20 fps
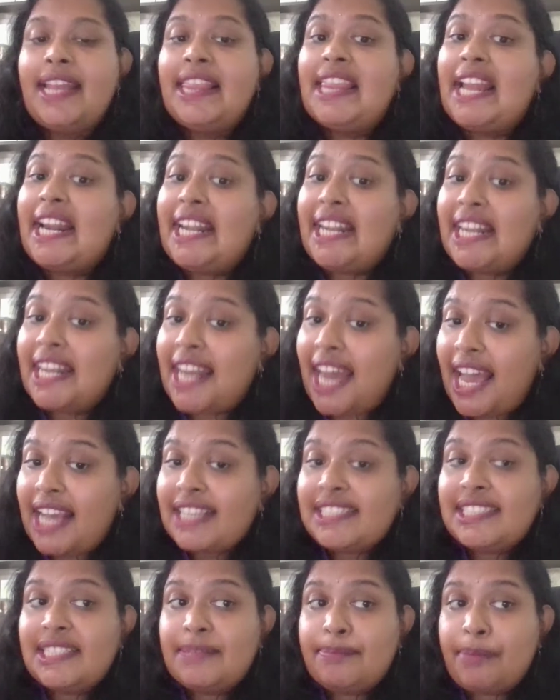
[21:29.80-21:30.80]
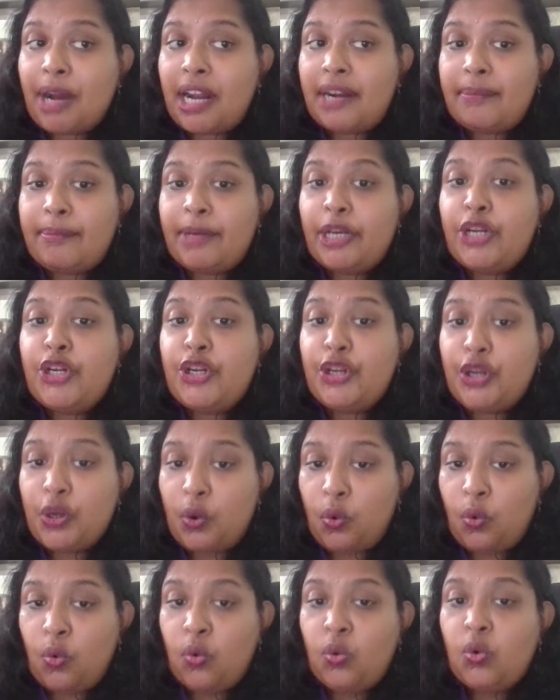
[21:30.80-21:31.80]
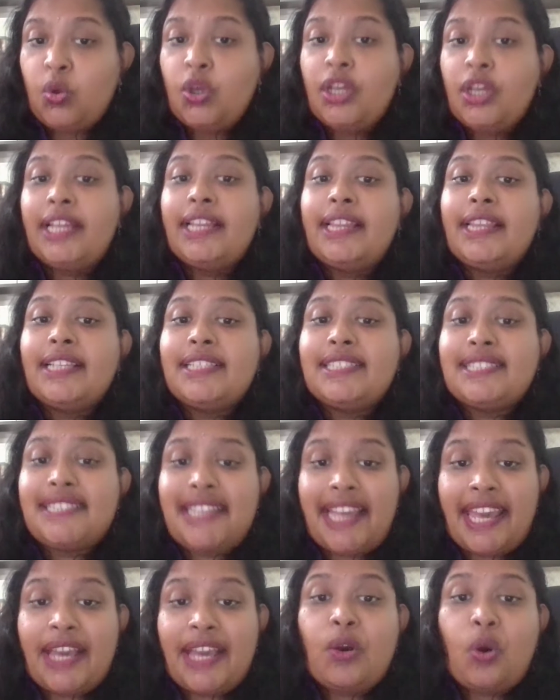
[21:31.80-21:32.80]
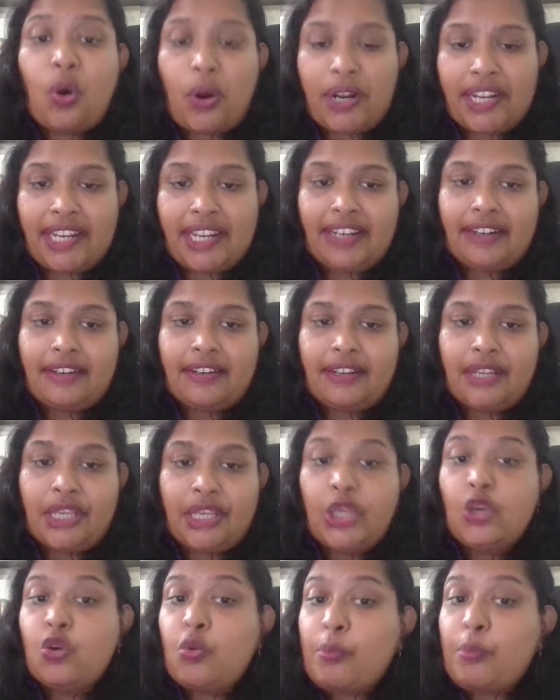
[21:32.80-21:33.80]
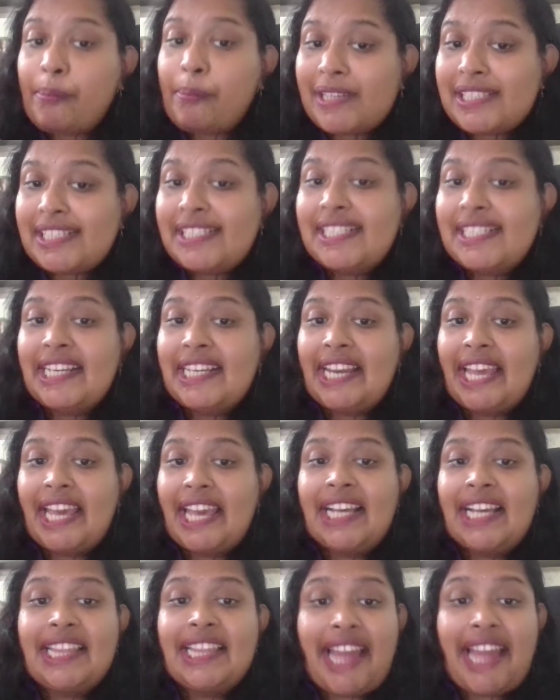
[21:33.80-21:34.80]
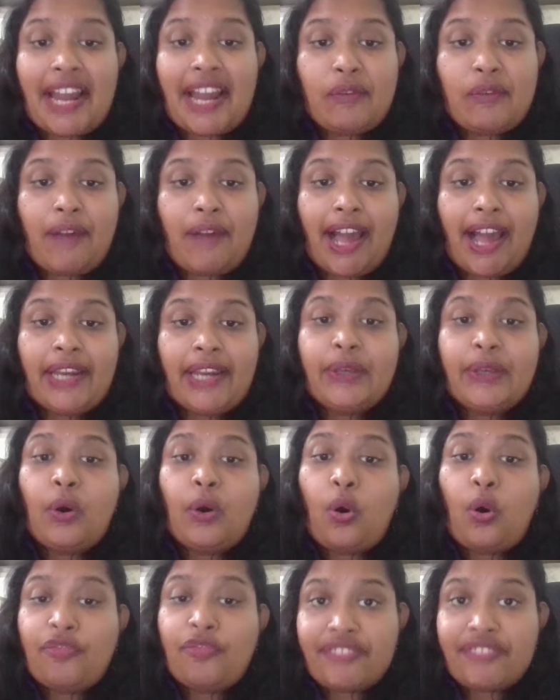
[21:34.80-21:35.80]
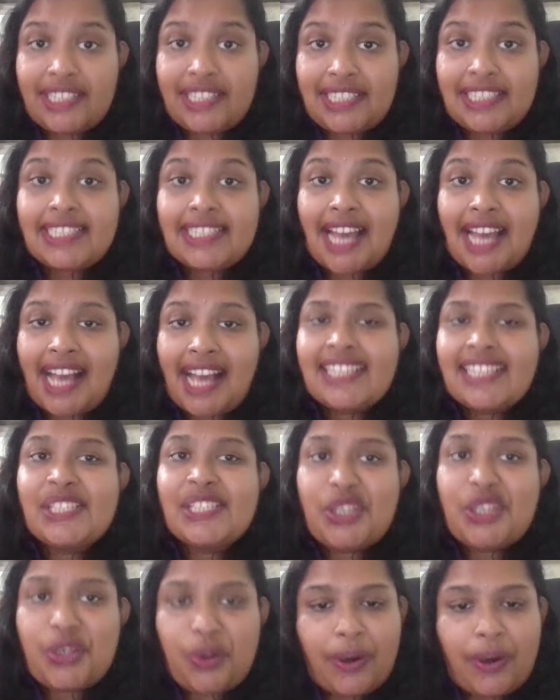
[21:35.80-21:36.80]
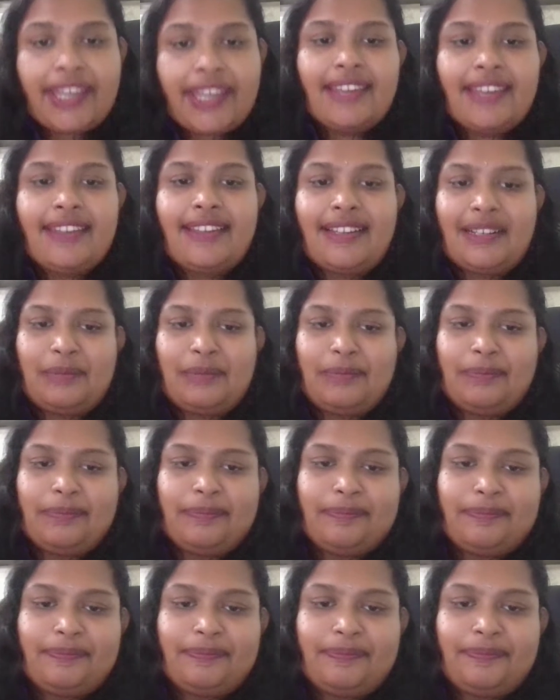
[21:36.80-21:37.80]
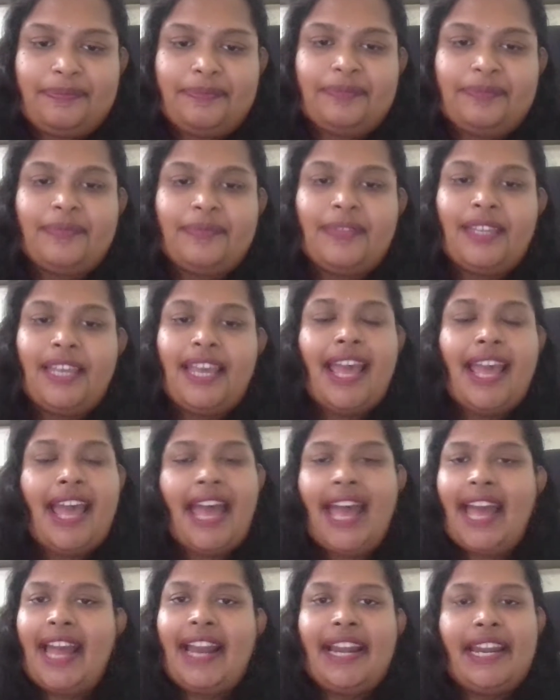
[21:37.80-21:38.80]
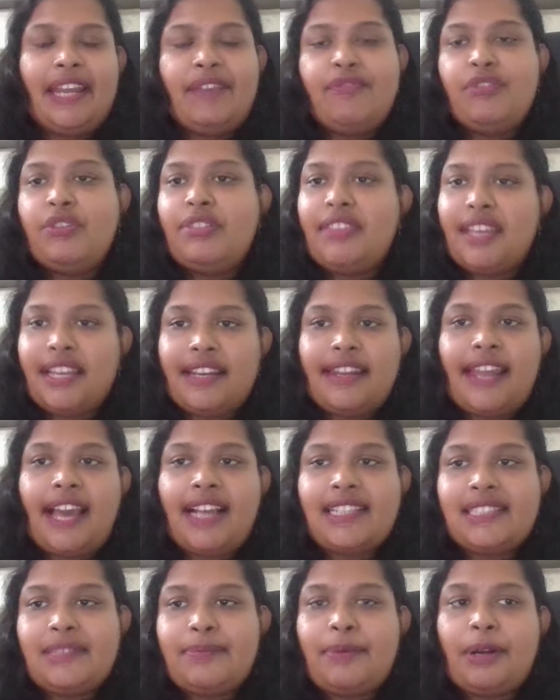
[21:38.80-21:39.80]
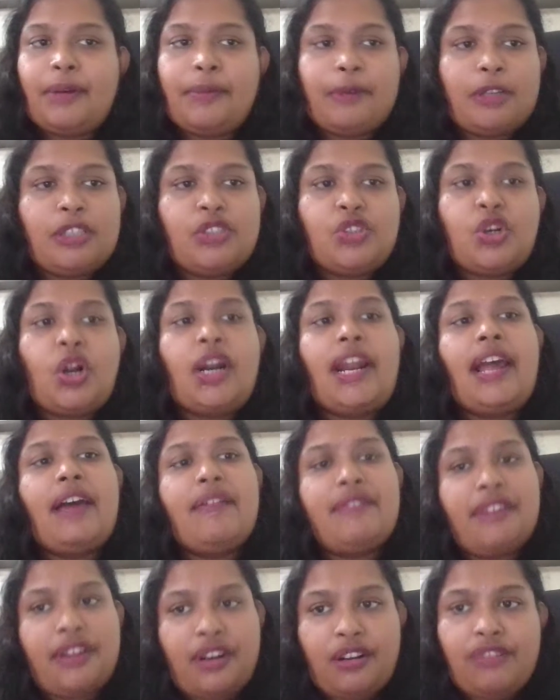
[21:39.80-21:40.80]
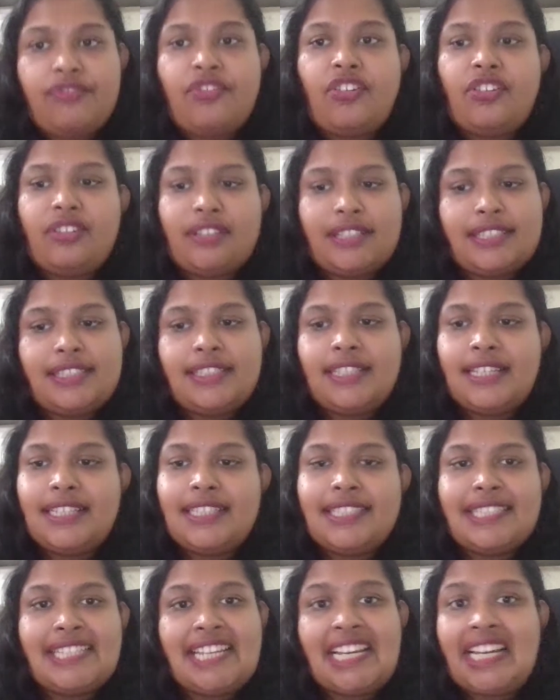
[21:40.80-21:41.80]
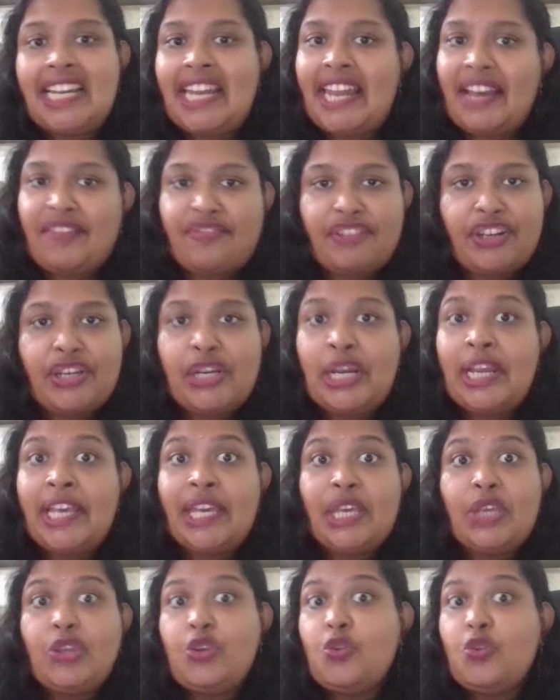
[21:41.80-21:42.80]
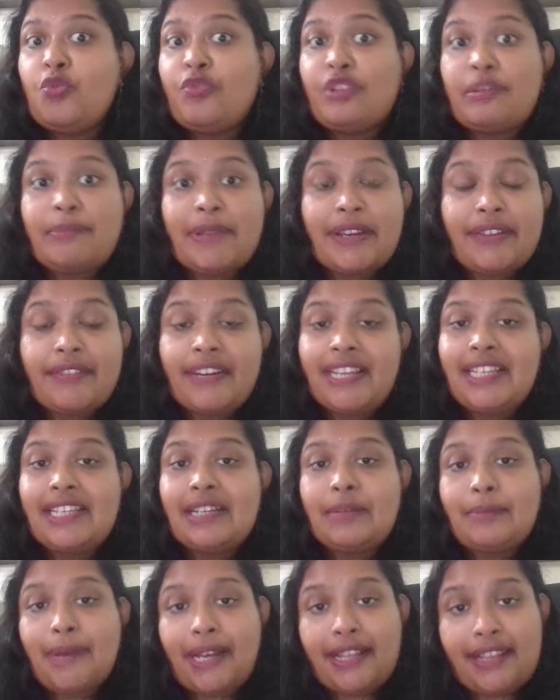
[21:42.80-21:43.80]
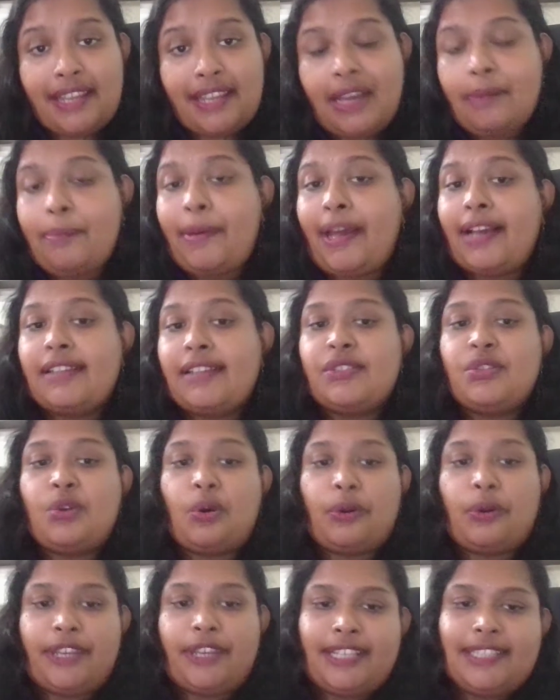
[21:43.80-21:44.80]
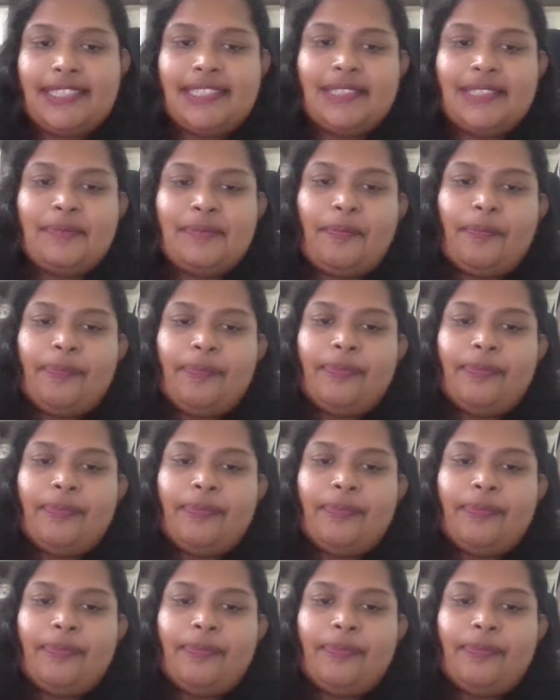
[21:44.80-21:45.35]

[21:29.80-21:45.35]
The tax department knows they got it. You must declare that value of it as your income. And if you think tax department is not aware of all these things, then definitely you will be greeted by the income tax notice.